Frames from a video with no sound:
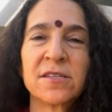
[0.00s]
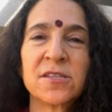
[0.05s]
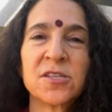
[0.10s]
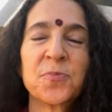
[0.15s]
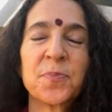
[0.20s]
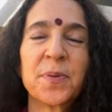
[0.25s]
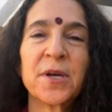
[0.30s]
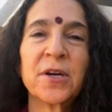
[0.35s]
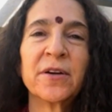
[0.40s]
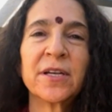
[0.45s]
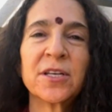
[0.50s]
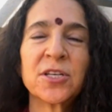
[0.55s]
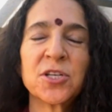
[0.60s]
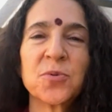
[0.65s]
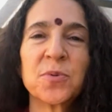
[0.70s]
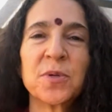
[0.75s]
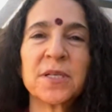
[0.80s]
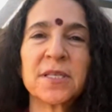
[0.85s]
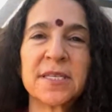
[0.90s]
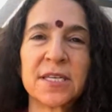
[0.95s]

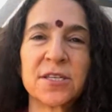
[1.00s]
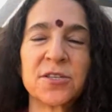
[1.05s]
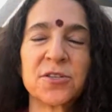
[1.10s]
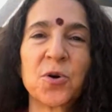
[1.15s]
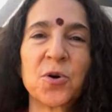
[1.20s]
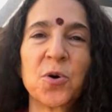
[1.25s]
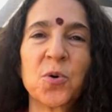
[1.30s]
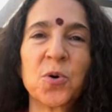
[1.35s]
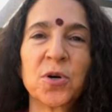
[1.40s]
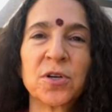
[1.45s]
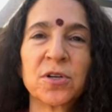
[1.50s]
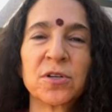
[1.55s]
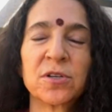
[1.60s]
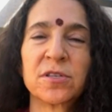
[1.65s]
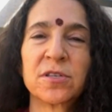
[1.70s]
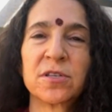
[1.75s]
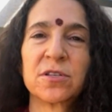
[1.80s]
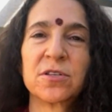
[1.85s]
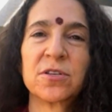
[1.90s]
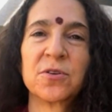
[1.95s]
spiritual
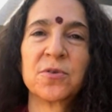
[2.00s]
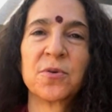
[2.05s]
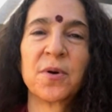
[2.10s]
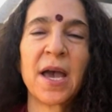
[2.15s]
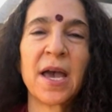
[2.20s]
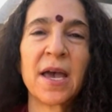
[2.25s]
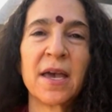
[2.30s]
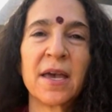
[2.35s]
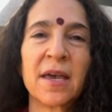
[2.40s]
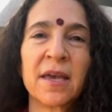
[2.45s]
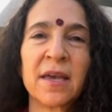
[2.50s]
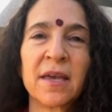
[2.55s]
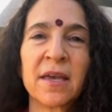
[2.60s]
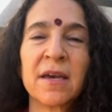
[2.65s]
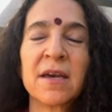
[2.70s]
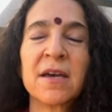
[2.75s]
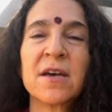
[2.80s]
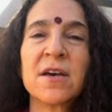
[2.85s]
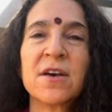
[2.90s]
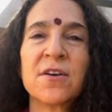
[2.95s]
discourse to
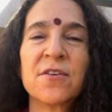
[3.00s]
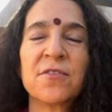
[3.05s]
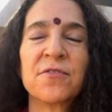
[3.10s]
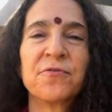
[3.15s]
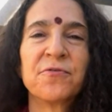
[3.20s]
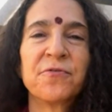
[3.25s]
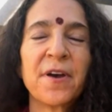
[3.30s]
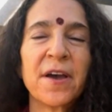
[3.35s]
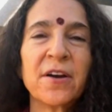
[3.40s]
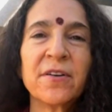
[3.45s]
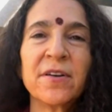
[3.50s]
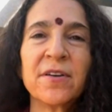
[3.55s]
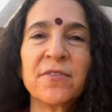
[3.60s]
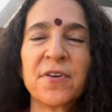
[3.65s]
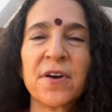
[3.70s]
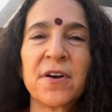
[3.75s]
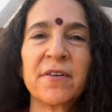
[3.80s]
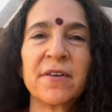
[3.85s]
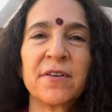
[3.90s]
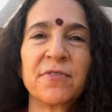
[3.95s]
a very,
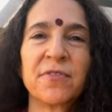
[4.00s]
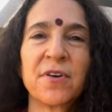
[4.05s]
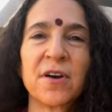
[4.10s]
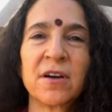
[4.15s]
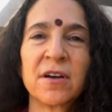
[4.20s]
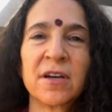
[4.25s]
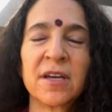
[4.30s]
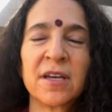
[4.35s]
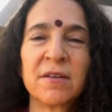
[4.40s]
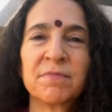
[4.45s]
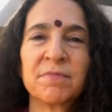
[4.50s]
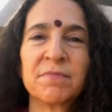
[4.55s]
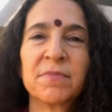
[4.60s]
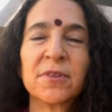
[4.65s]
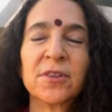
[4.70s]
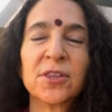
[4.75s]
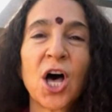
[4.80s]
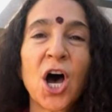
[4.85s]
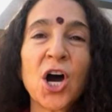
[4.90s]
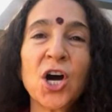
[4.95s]
very, very
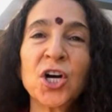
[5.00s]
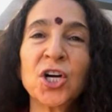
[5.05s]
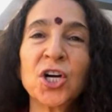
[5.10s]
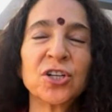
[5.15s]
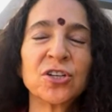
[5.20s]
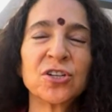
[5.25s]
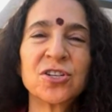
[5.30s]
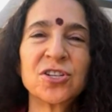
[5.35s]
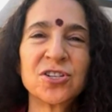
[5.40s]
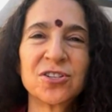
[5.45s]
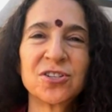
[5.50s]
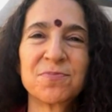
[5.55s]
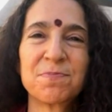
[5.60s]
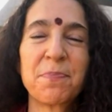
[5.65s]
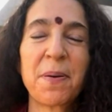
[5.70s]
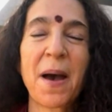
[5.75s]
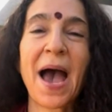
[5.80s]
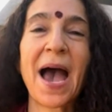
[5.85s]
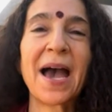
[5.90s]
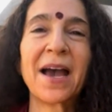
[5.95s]
large,
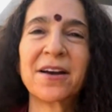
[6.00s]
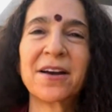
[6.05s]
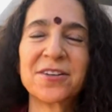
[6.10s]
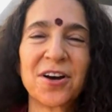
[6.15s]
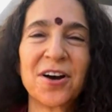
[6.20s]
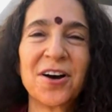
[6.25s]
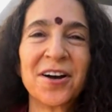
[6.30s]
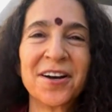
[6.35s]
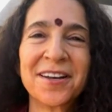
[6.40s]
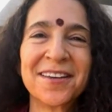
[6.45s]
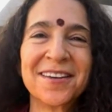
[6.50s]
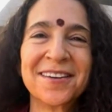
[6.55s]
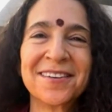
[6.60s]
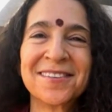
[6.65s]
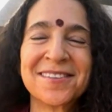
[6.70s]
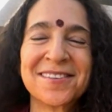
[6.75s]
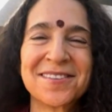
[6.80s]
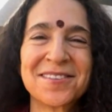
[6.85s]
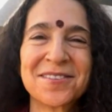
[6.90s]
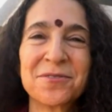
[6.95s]
packed
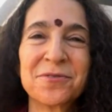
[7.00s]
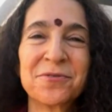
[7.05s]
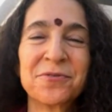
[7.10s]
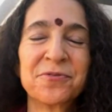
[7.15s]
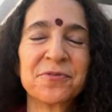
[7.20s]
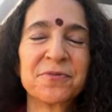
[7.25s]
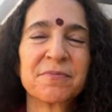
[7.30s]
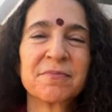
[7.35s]
audience of